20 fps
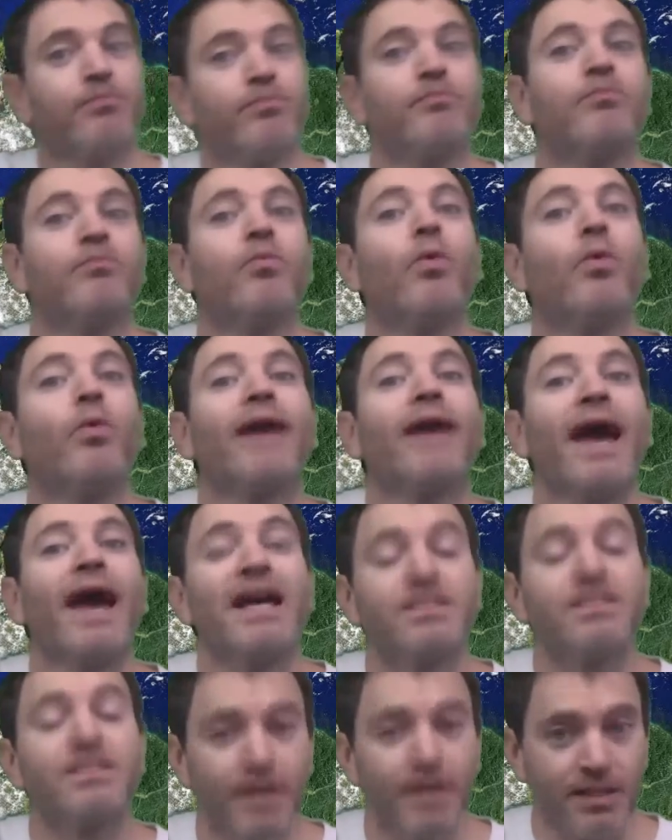one
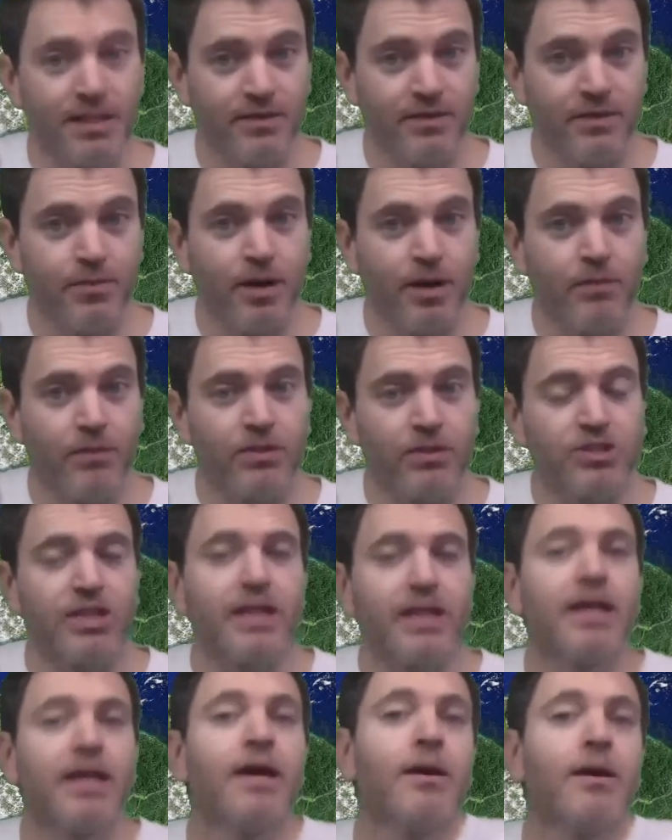aspect of the
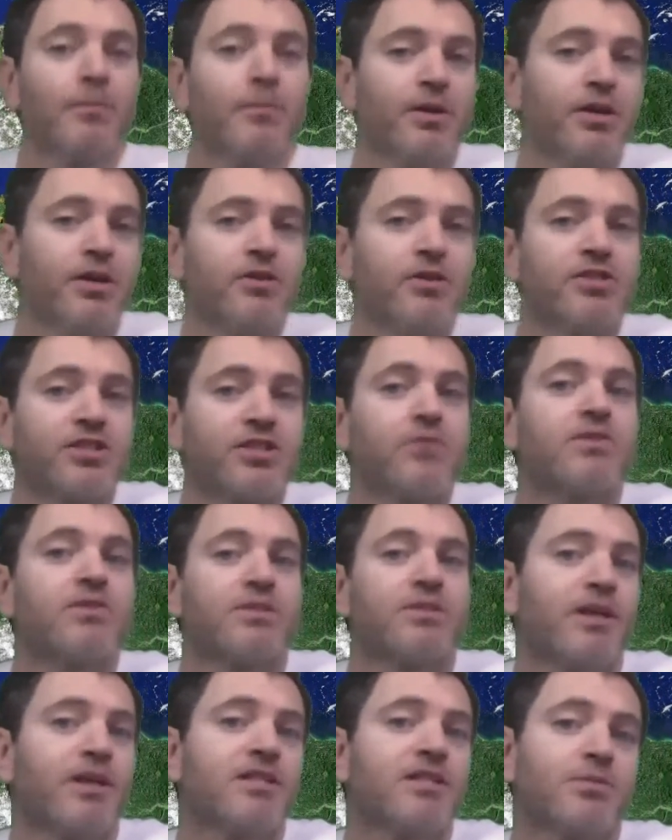publishing, but you're still
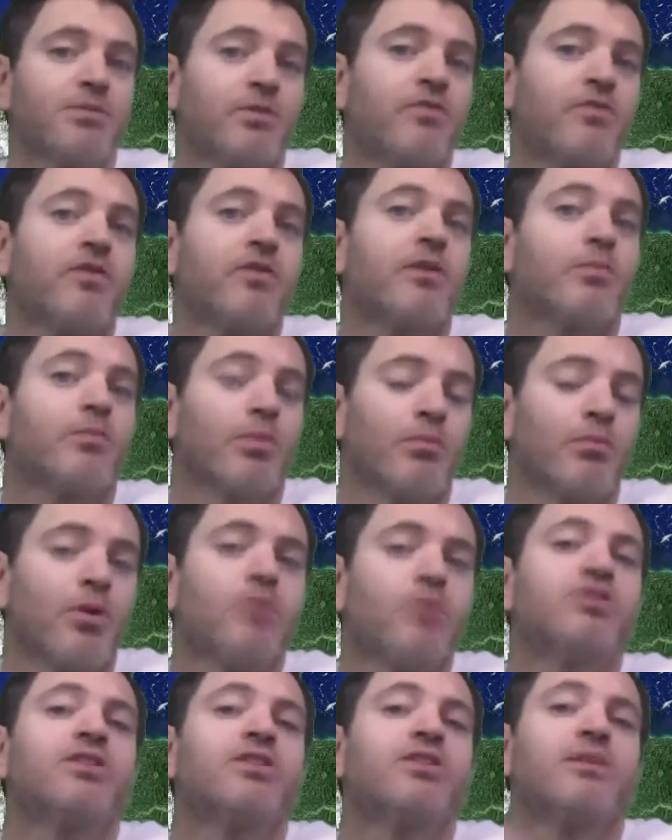responsible for the
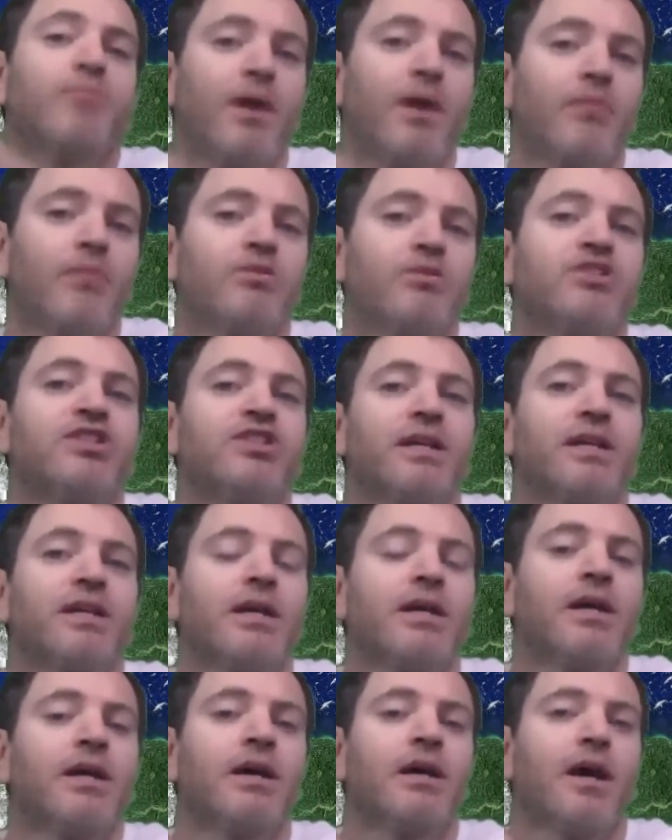promotion, the
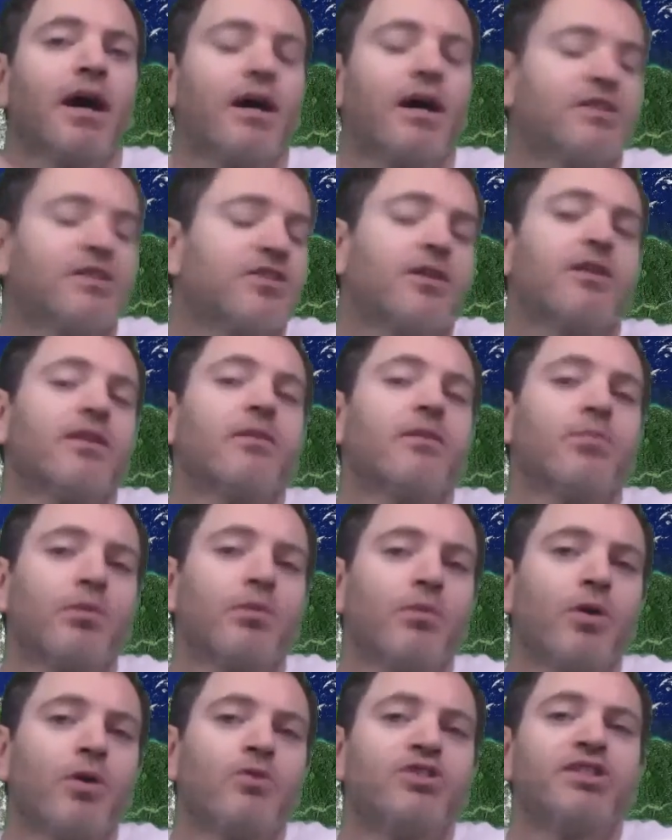publishing, the
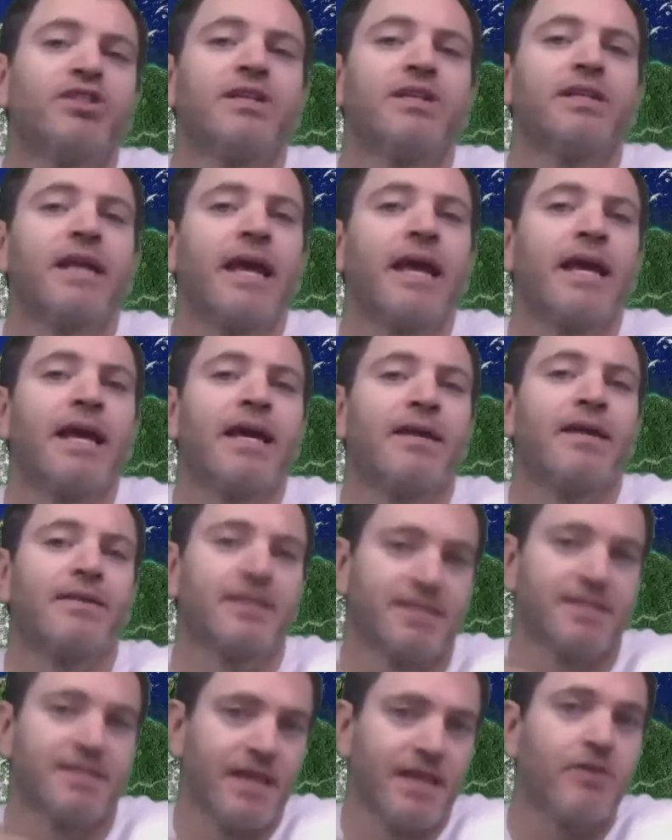promotion and
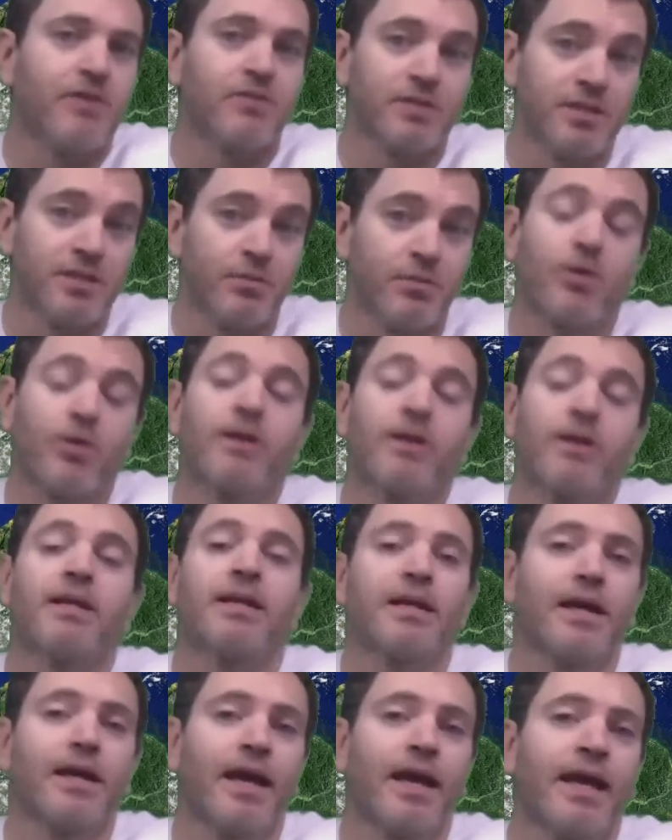the sales, the
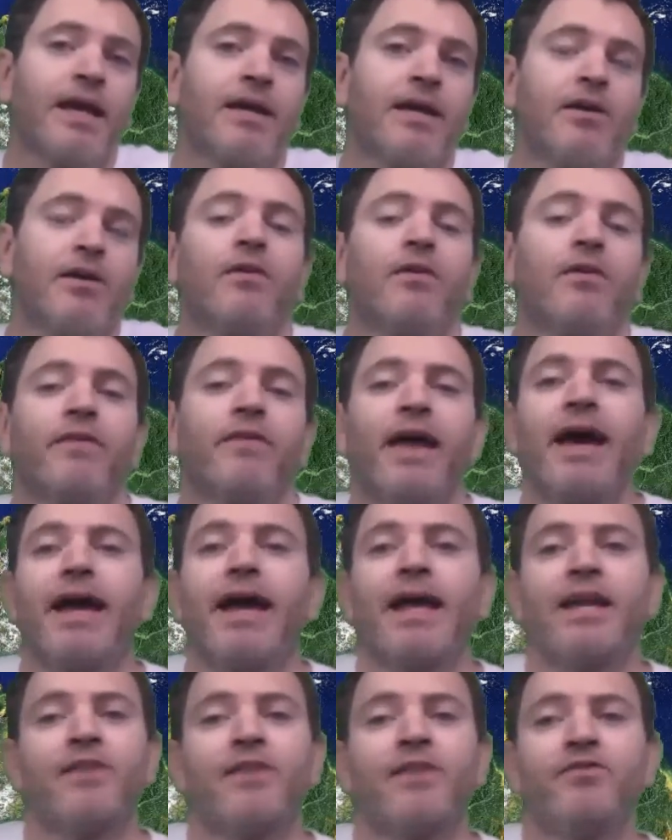marketing and all that.
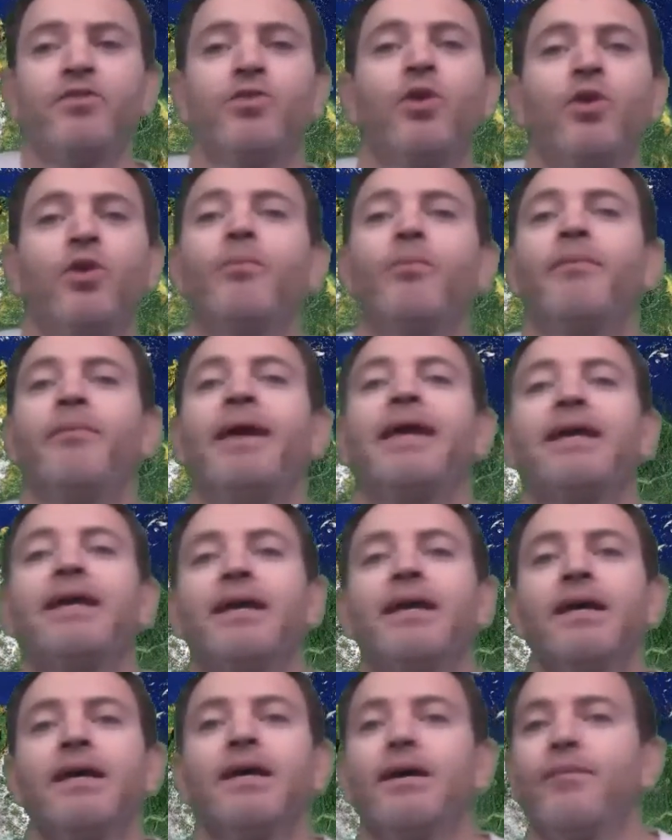And if you
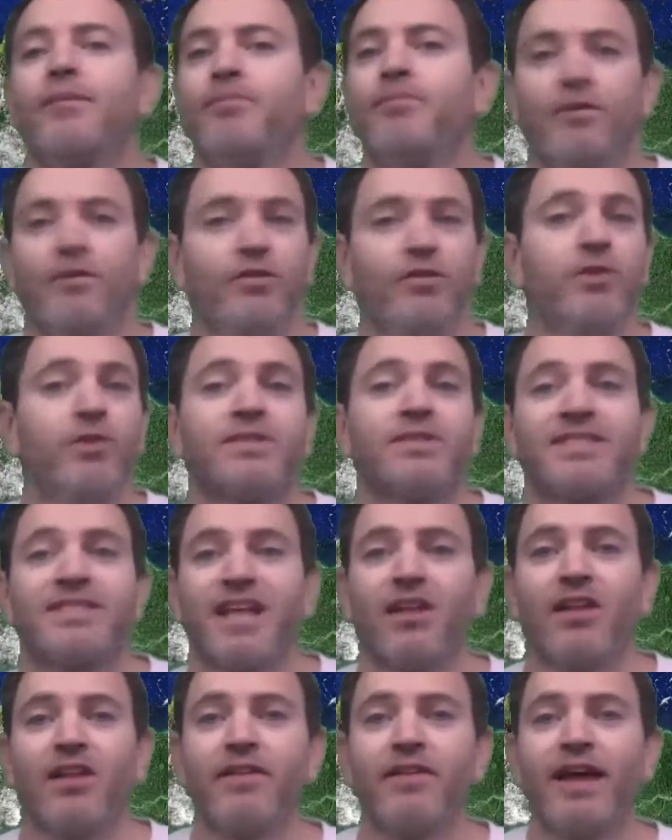don't
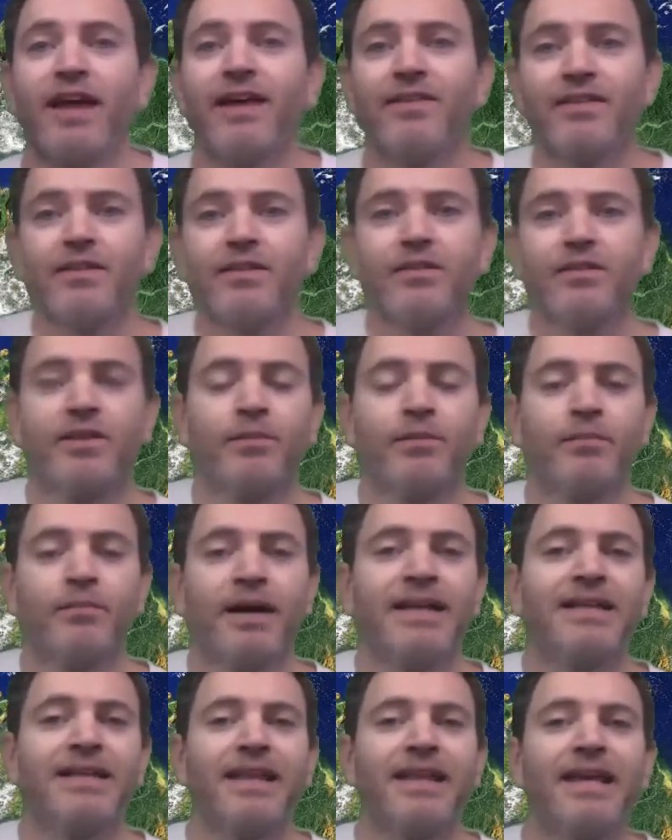sell all that, the
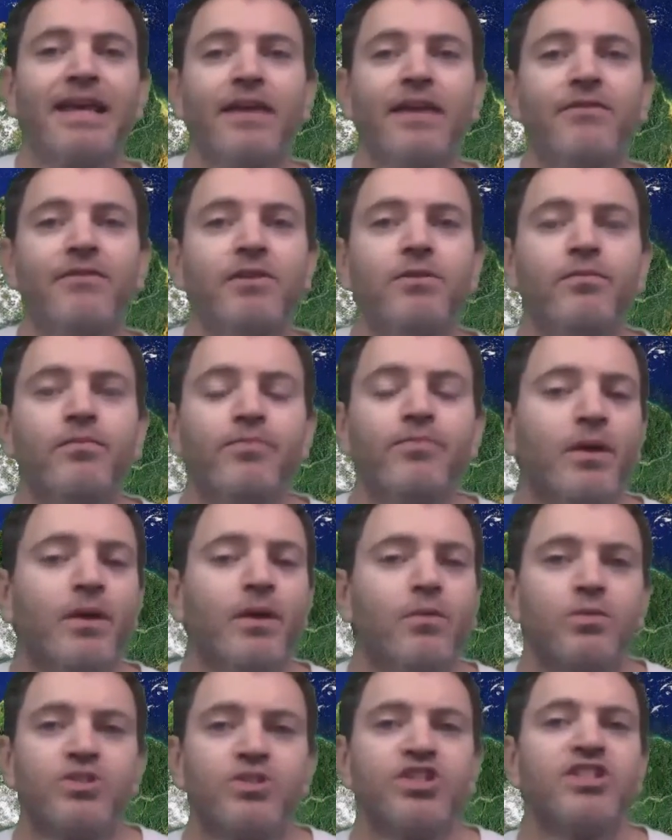money they gave you
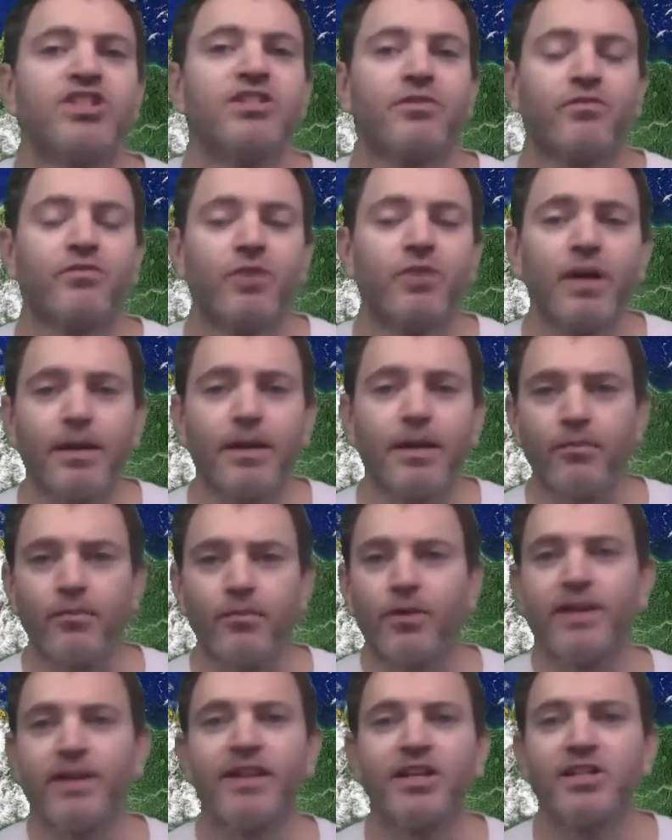was just a front, right?